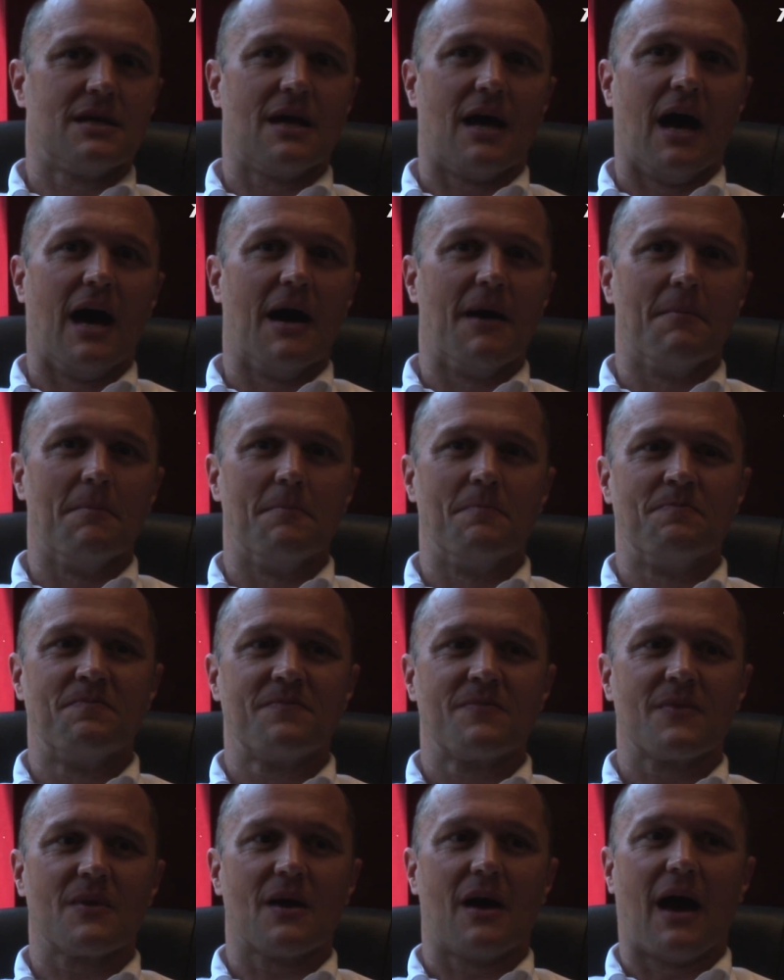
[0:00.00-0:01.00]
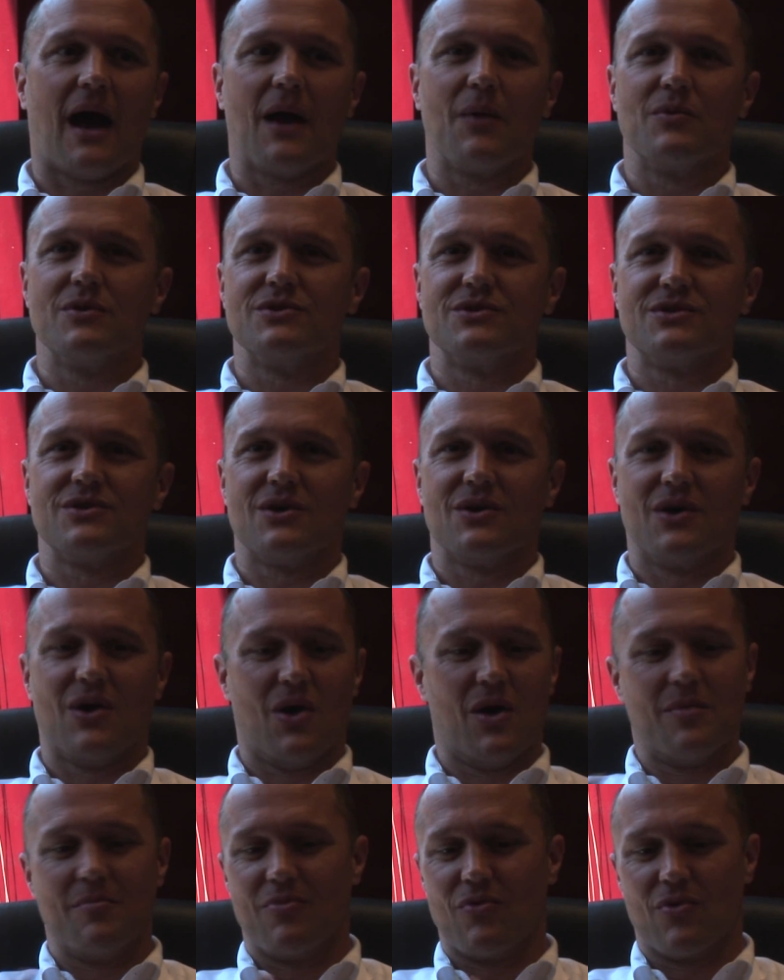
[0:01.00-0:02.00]
I was
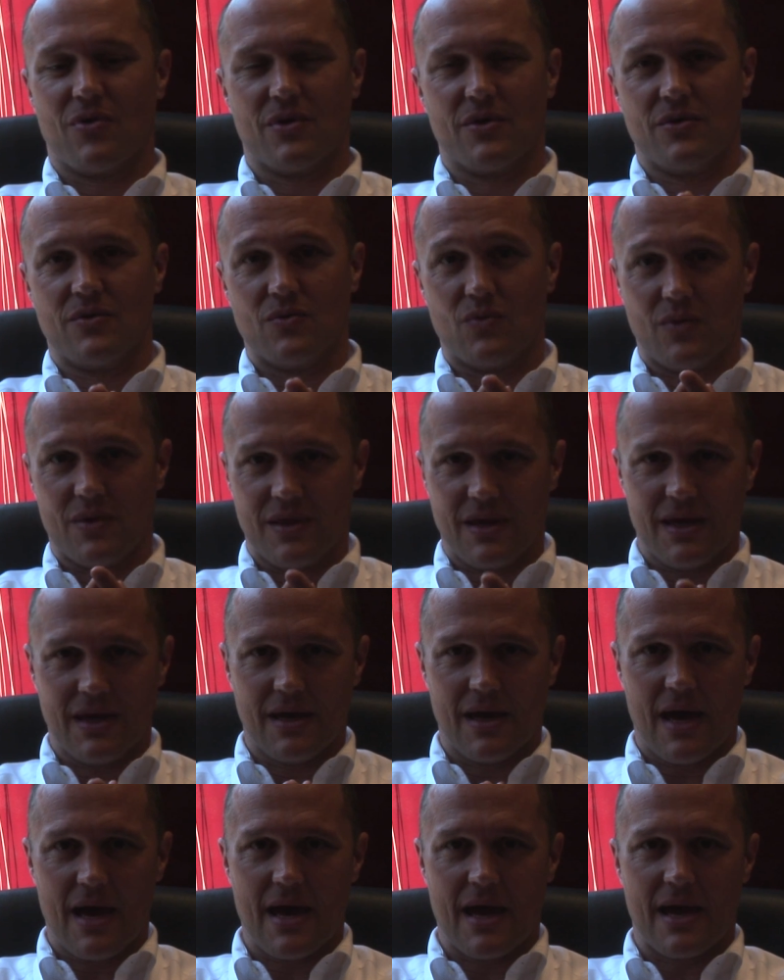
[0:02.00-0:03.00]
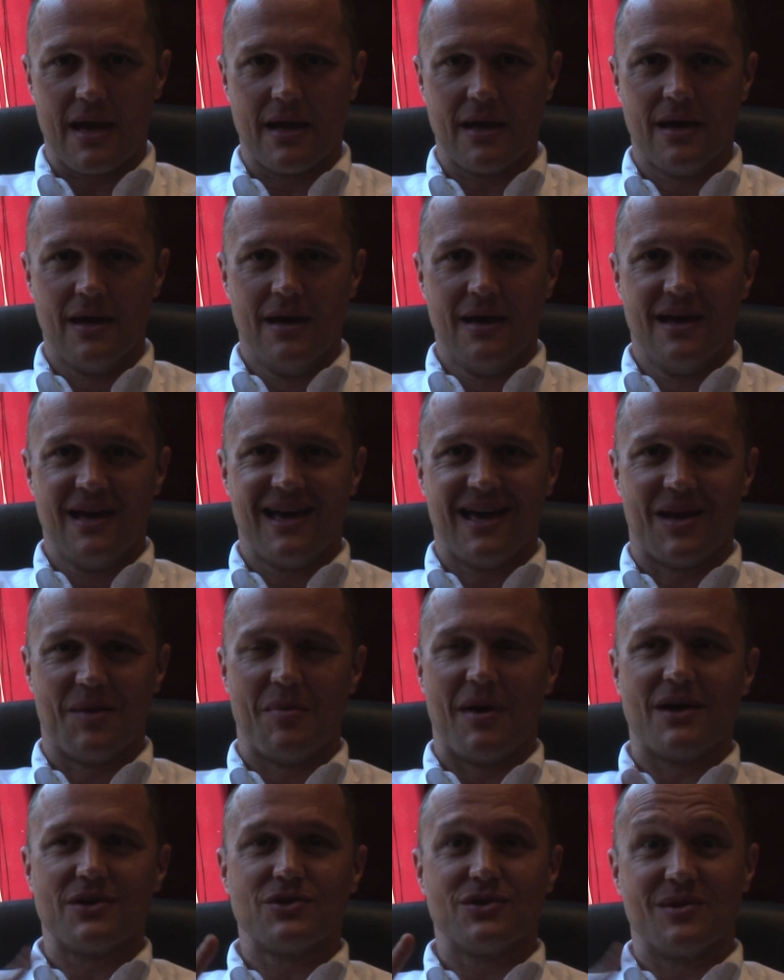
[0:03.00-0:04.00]
on board with EA, and I'm
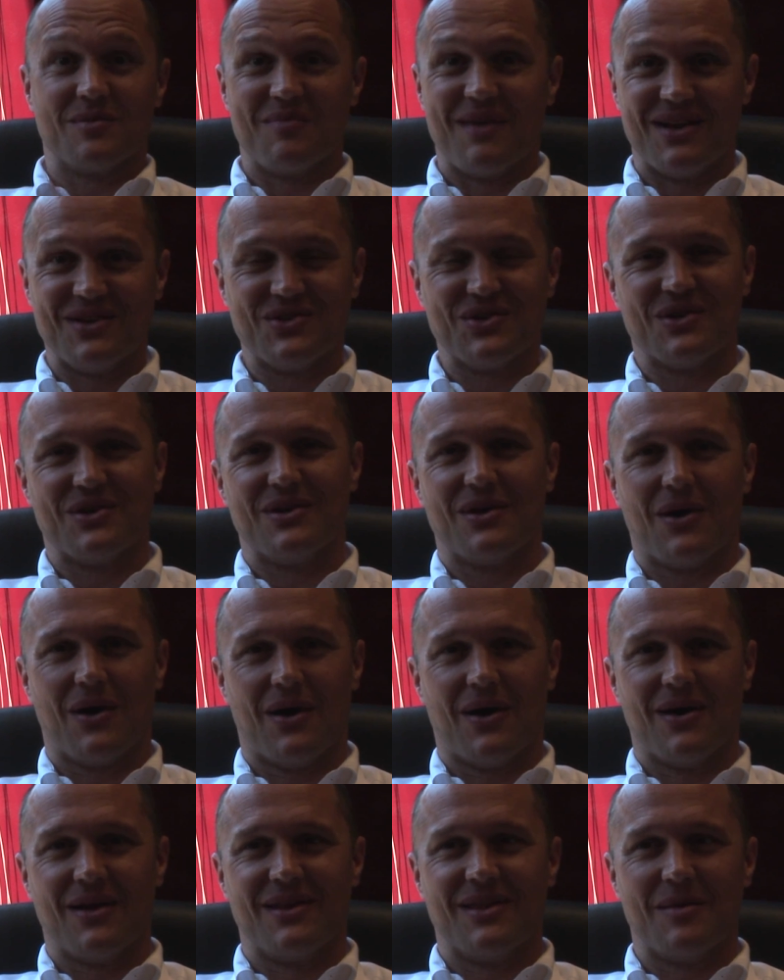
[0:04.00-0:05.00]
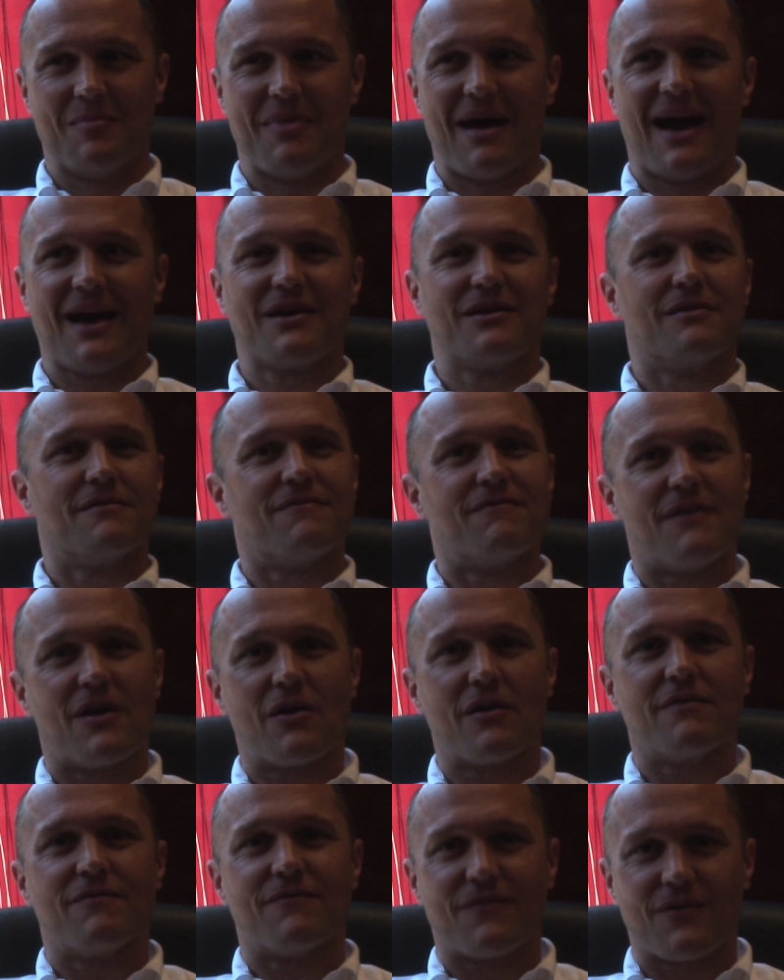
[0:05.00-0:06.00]
actually mentioned on the back of the
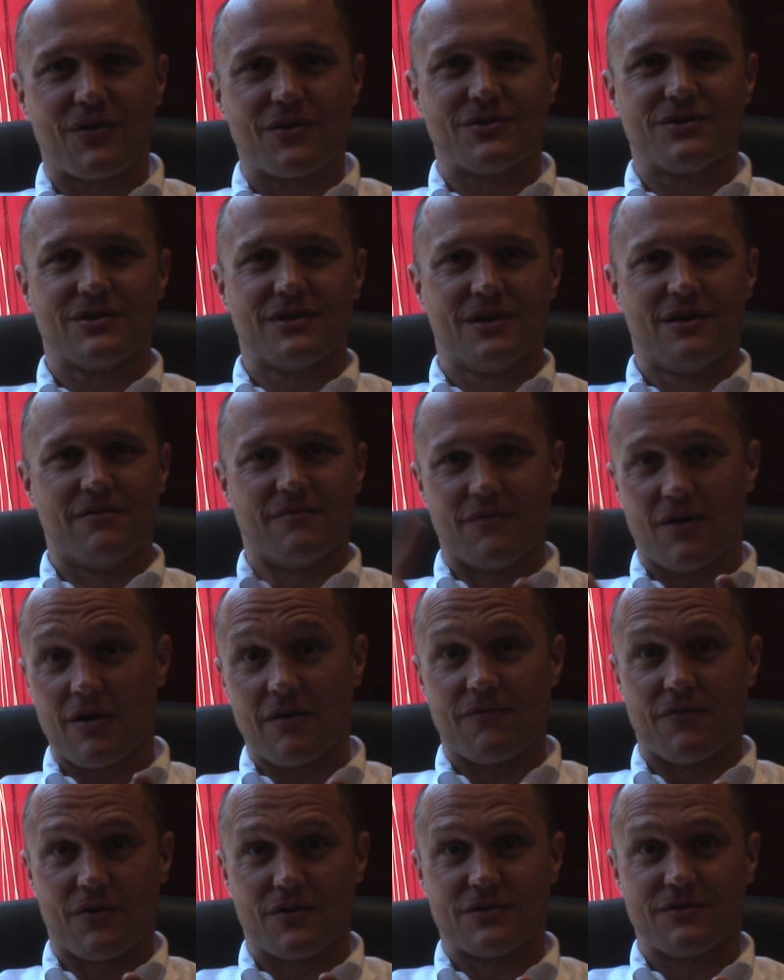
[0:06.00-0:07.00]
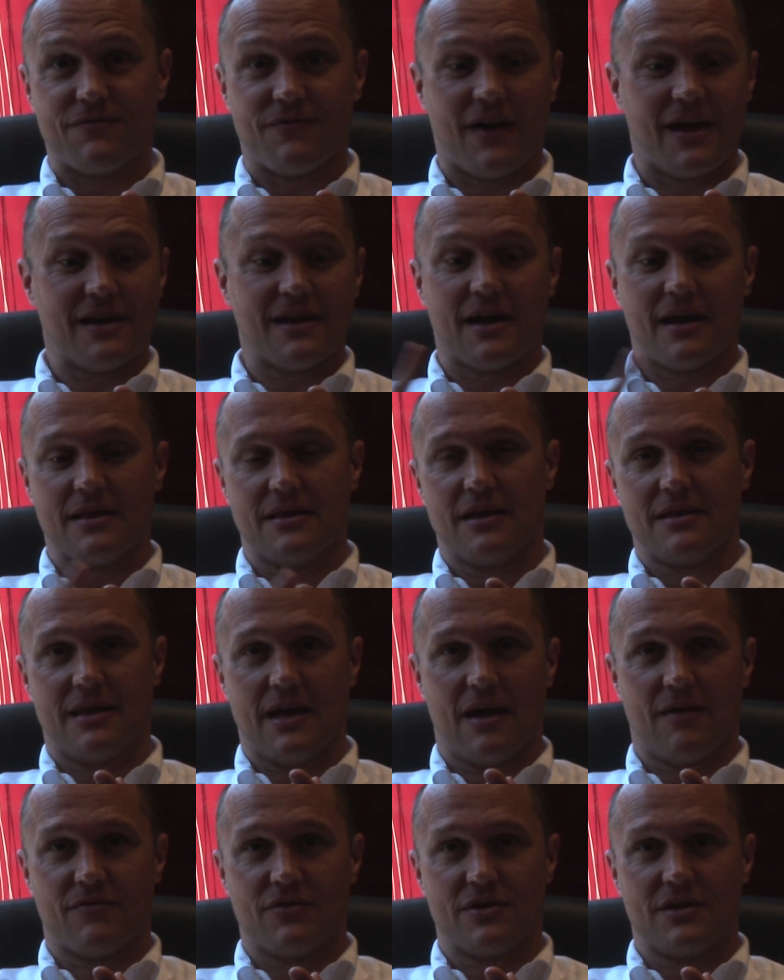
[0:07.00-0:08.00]
very first fight night that
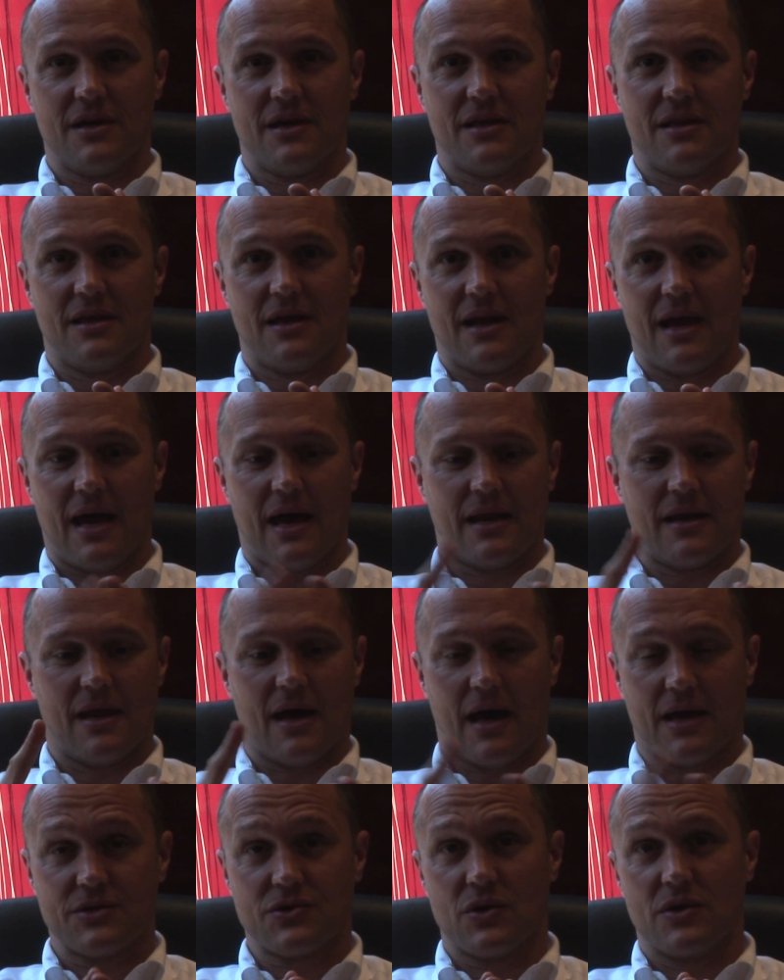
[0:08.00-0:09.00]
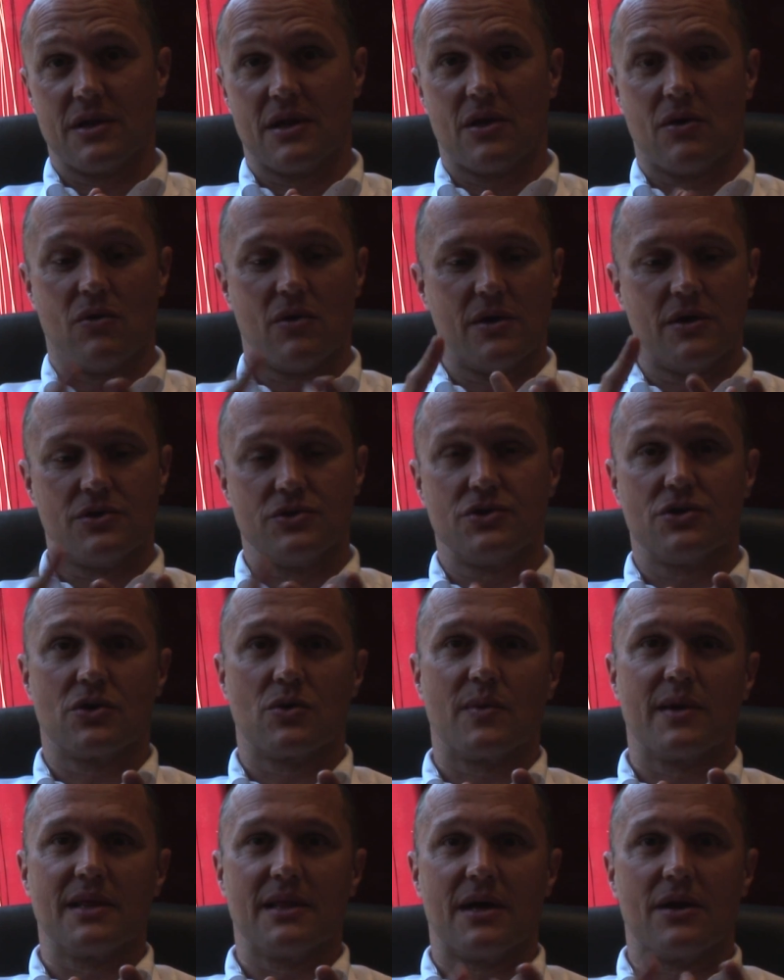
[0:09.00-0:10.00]
they ever did that had Oscar De La Hoya, Sugar
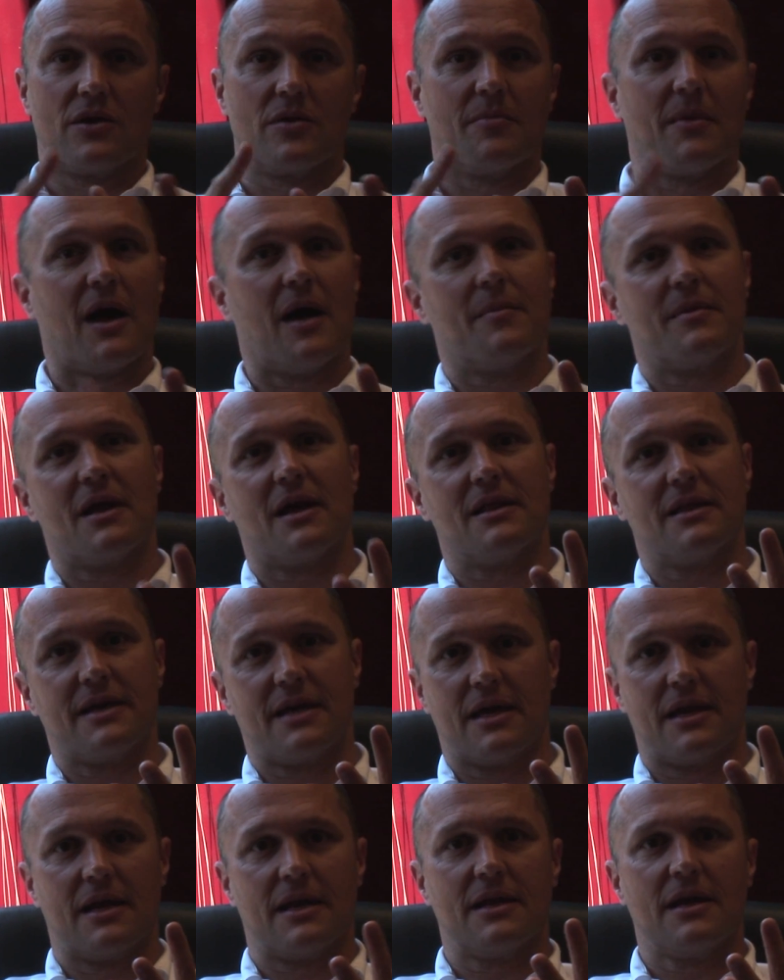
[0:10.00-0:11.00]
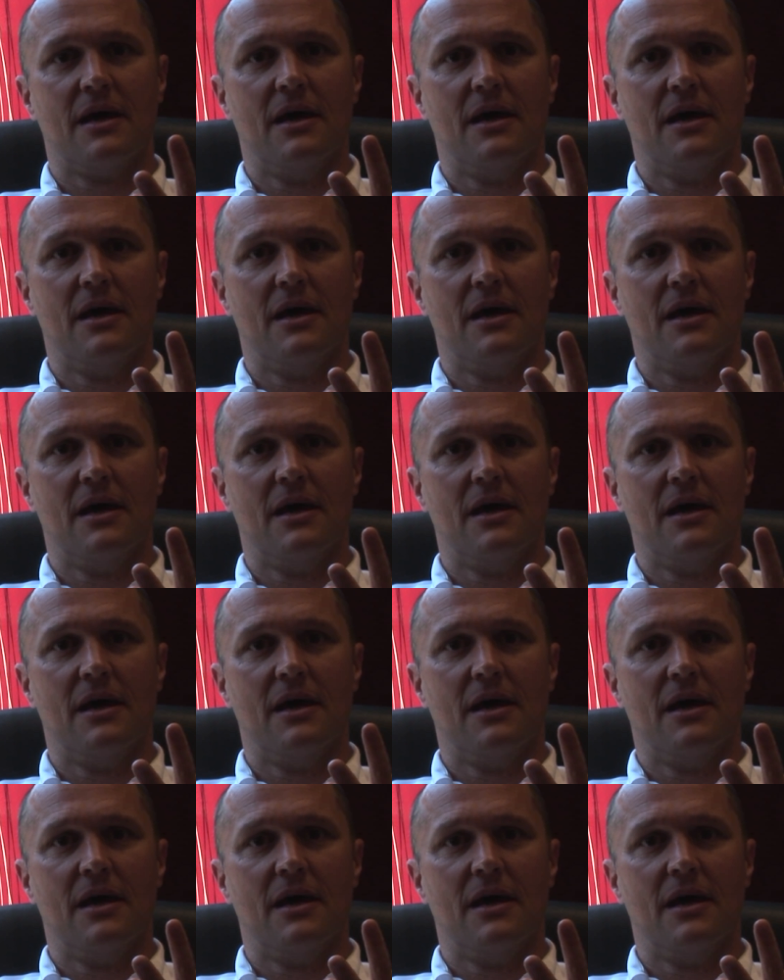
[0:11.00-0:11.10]
Ray Leonard, Muhammad Ali in it.